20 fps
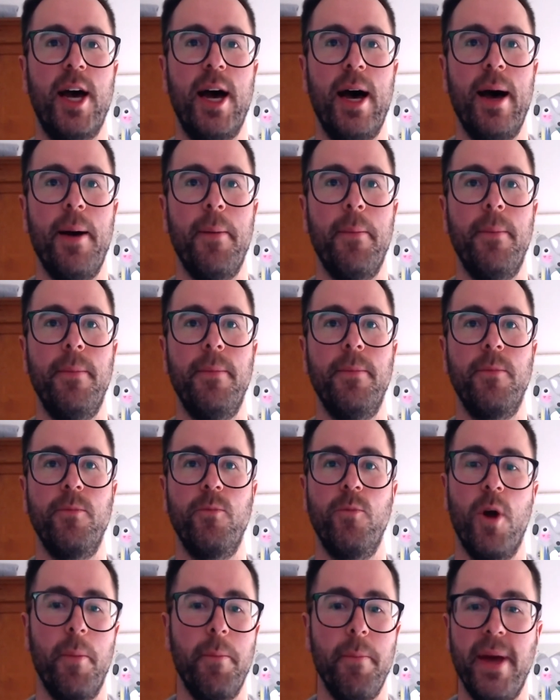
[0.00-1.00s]

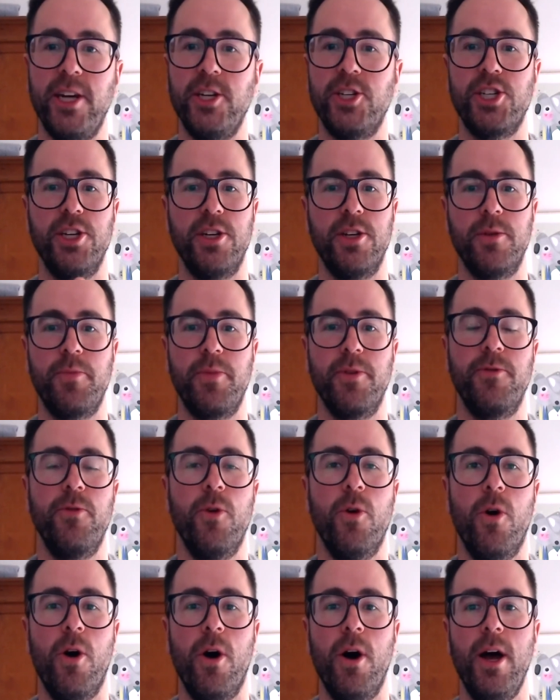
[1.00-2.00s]
Rob mentioned
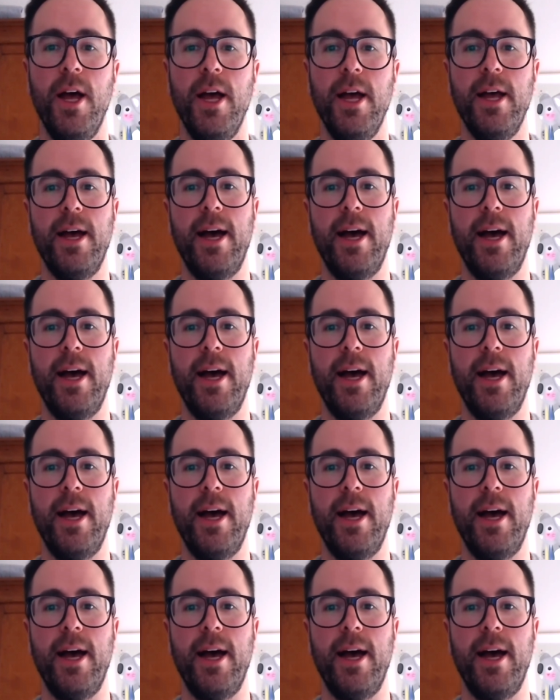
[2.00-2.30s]
before